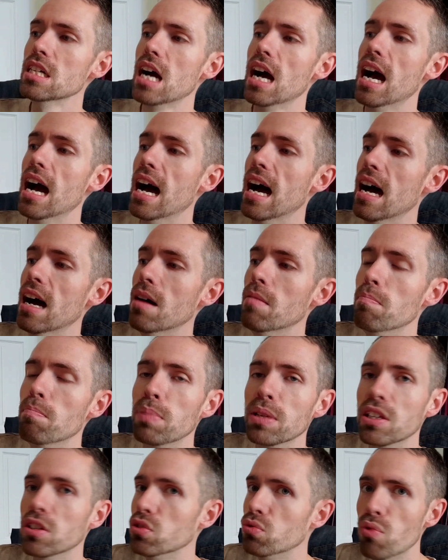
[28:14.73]

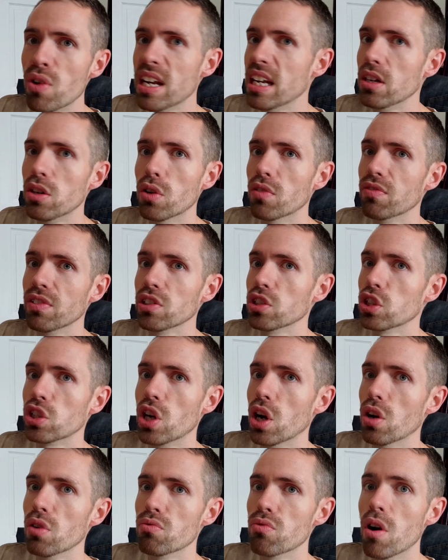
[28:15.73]
But there's really nothing to
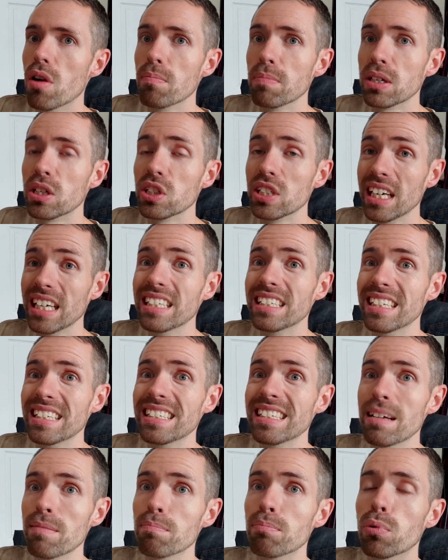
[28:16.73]
go wrong because it is a
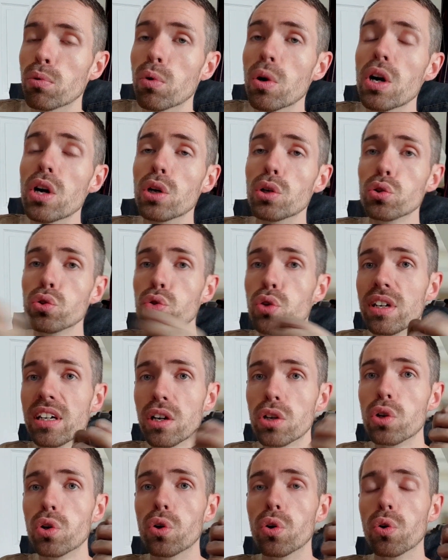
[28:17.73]
simple
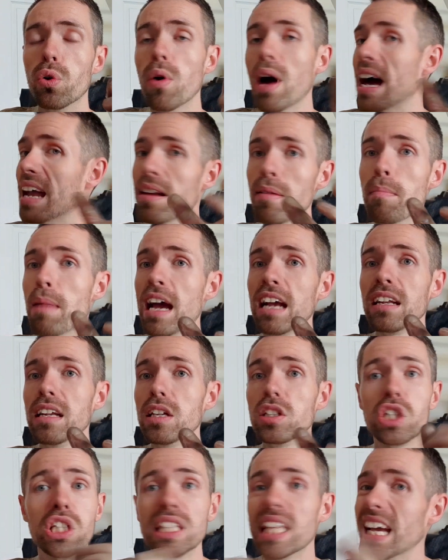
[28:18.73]
trigger coil and a
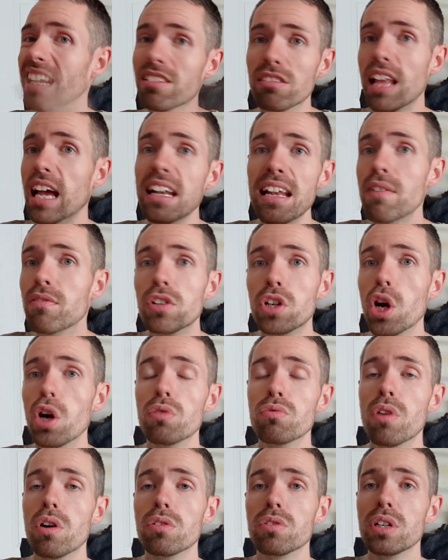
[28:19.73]
magnet. They never go
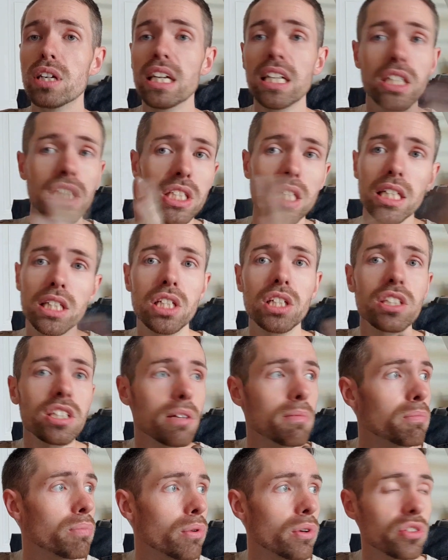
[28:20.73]
wrong. It's as
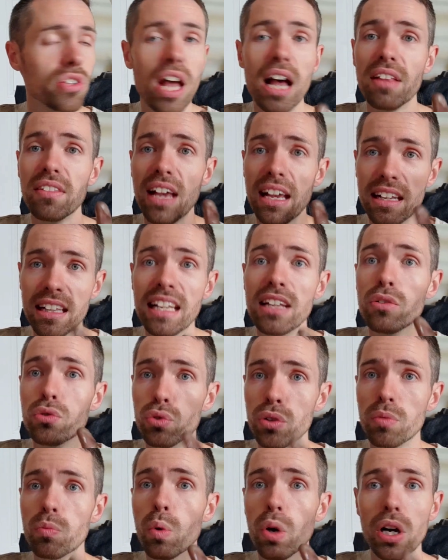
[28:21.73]
simple as that. They
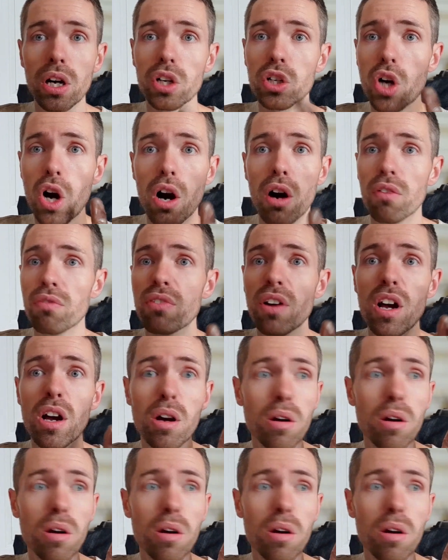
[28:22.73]
literally work off